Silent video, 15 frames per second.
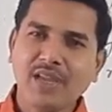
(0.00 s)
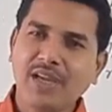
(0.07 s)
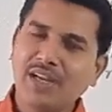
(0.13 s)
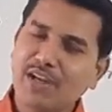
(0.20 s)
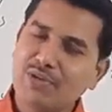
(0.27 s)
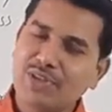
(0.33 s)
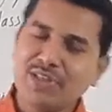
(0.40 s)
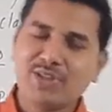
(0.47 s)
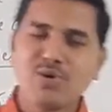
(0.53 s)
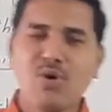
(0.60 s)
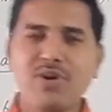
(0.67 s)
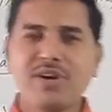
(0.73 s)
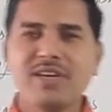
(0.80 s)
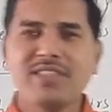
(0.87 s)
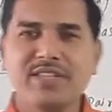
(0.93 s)
Now, these
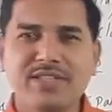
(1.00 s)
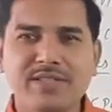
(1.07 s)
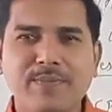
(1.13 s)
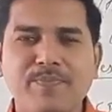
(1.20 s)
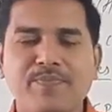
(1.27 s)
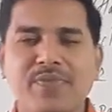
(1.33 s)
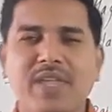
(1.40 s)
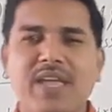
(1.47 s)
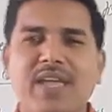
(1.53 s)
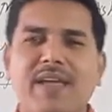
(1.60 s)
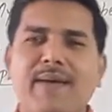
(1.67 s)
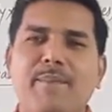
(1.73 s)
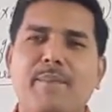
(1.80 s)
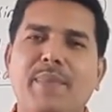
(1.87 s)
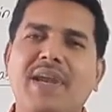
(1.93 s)
Chondrichthys,
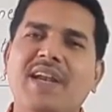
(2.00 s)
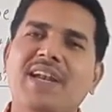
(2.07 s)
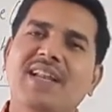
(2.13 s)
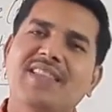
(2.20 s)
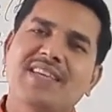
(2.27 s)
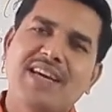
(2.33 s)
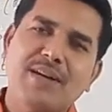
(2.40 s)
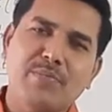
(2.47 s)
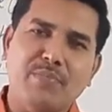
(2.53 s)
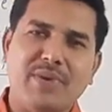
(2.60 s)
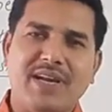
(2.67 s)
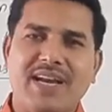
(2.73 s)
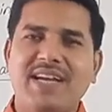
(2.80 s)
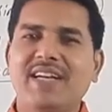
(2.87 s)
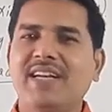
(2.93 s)
mainly they are
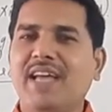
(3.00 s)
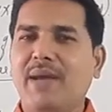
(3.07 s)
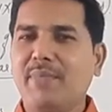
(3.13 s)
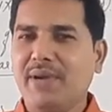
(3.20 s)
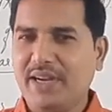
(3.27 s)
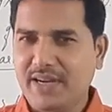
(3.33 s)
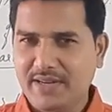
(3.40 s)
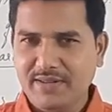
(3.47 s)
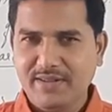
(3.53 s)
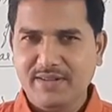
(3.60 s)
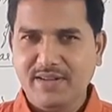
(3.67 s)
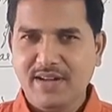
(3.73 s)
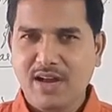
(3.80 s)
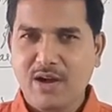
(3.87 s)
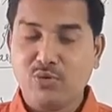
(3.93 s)
marine in habitat.
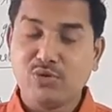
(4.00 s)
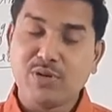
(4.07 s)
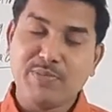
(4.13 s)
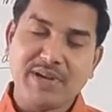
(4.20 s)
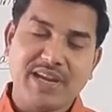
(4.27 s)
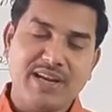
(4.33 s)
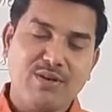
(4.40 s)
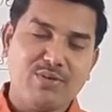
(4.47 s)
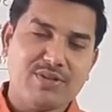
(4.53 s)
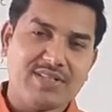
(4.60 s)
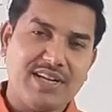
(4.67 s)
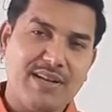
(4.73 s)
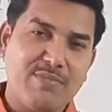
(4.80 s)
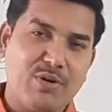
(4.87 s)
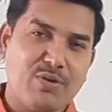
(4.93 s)
Outer bagge naavu
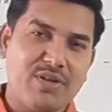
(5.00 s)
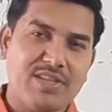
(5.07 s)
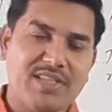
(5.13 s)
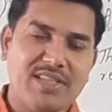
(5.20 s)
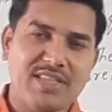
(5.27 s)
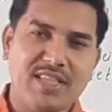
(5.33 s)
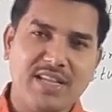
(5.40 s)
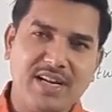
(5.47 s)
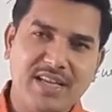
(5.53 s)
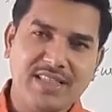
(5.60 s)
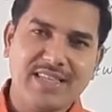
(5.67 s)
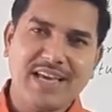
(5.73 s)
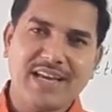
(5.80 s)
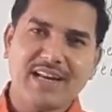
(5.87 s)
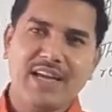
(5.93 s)
study madodatte antandre,
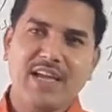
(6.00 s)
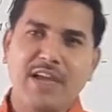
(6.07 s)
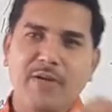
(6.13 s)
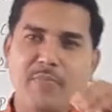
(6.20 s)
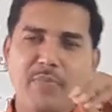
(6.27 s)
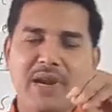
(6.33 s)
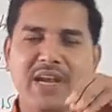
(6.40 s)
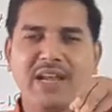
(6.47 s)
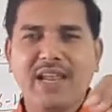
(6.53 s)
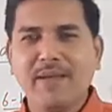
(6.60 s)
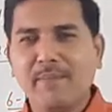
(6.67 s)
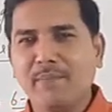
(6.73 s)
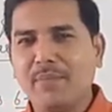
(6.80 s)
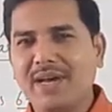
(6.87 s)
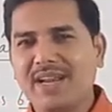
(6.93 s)
they are mainly
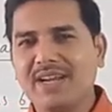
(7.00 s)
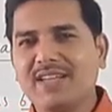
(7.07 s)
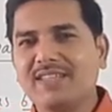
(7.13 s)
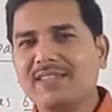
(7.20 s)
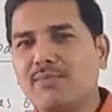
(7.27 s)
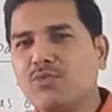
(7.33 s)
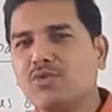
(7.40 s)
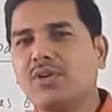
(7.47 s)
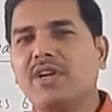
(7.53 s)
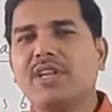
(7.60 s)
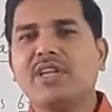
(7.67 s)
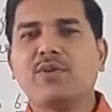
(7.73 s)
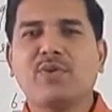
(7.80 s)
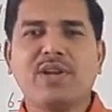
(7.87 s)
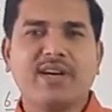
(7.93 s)
marine, samudra
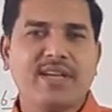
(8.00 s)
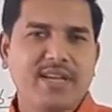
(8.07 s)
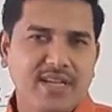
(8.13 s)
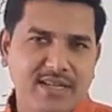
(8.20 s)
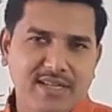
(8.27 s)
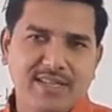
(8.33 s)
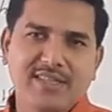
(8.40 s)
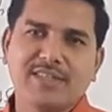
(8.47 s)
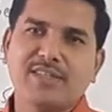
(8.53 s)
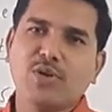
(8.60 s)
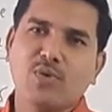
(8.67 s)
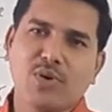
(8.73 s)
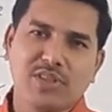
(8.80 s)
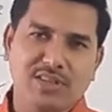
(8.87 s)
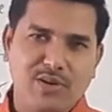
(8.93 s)
neer olagade
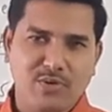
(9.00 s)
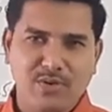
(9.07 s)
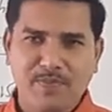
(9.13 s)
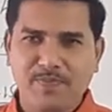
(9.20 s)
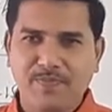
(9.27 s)
siguvantavu.